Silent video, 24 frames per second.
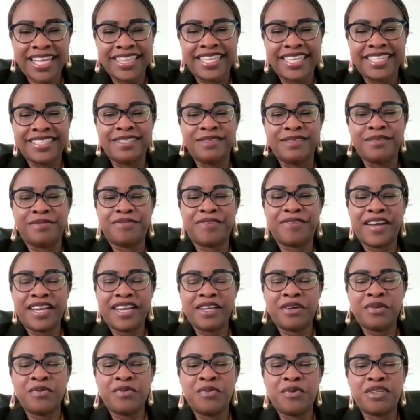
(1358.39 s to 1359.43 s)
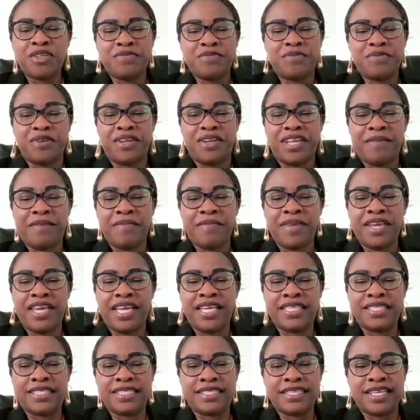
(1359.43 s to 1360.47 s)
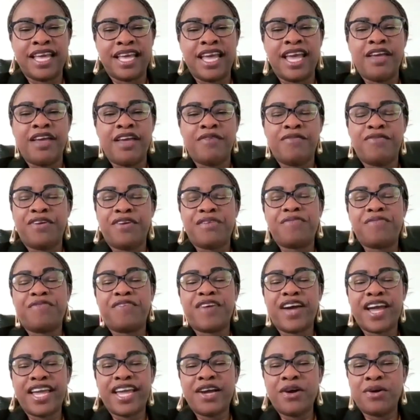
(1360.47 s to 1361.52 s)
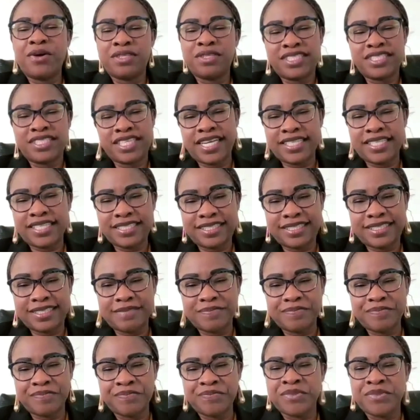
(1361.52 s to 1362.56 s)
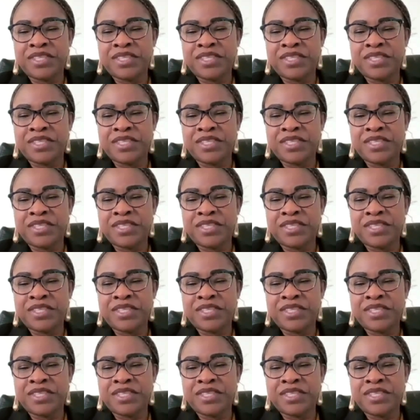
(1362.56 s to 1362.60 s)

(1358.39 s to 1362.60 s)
and then the final words for them is verify contacts,